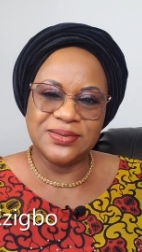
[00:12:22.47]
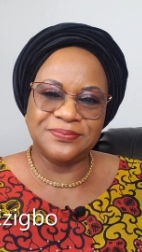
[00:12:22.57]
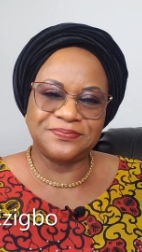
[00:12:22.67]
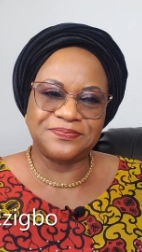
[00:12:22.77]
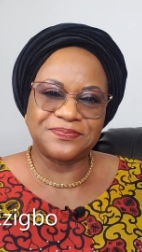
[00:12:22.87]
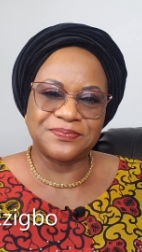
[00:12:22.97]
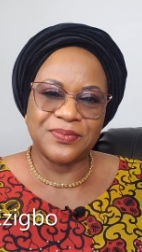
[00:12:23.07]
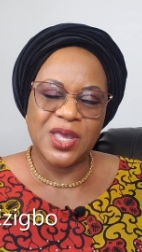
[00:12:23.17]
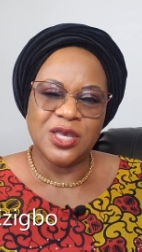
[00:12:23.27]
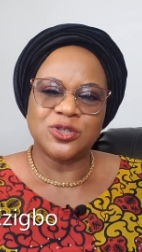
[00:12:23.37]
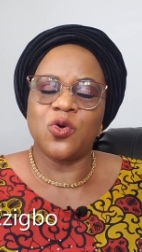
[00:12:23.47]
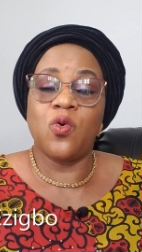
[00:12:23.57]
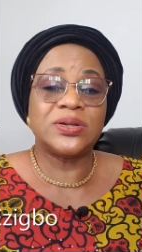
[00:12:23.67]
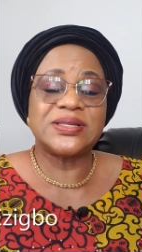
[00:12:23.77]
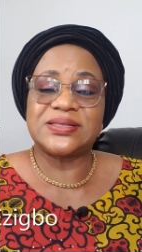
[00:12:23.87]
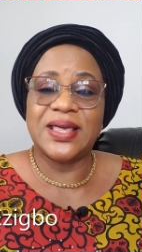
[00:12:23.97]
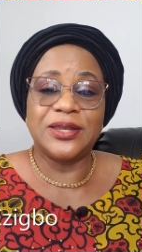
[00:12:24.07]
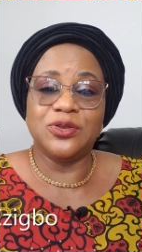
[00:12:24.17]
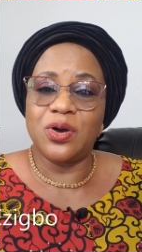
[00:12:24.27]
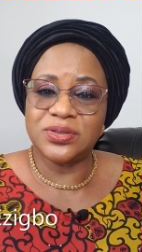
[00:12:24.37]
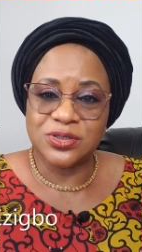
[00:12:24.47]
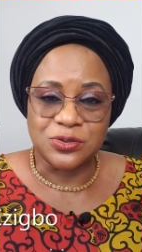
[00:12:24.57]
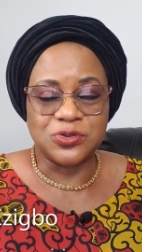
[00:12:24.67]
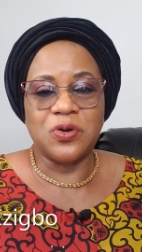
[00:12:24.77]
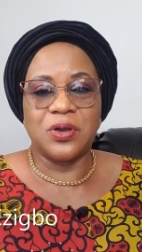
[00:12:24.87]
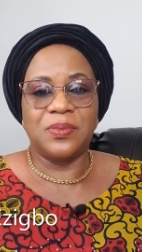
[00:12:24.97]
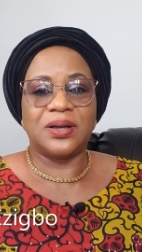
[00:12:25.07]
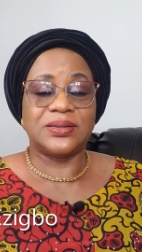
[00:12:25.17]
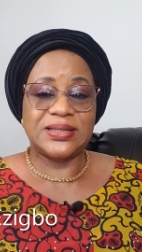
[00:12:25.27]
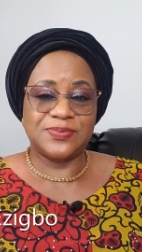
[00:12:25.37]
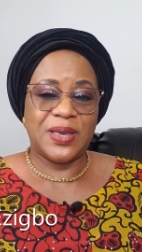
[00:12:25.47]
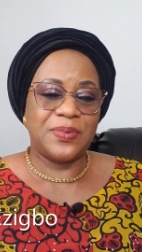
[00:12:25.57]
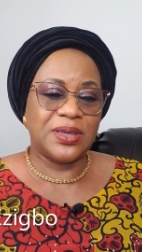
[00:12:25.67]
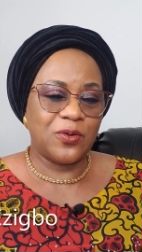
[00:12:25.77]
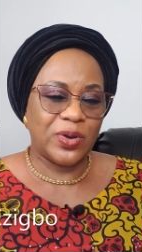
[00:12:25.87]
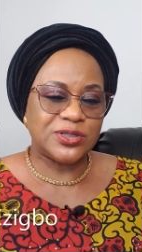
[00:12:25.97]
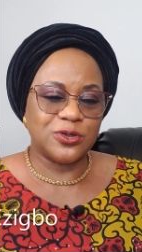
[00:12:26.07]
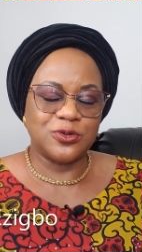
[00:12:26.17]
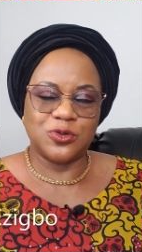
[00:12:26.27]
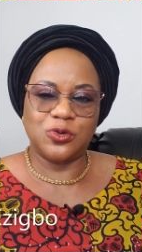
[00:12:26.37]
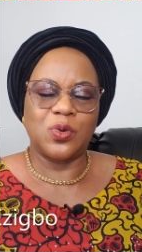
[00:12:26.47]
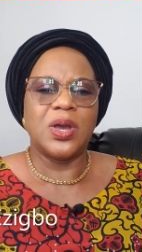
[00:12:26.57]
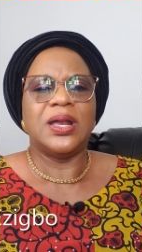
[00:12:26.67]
Hmm. So what is there not to talk about? That's my bigger question to you.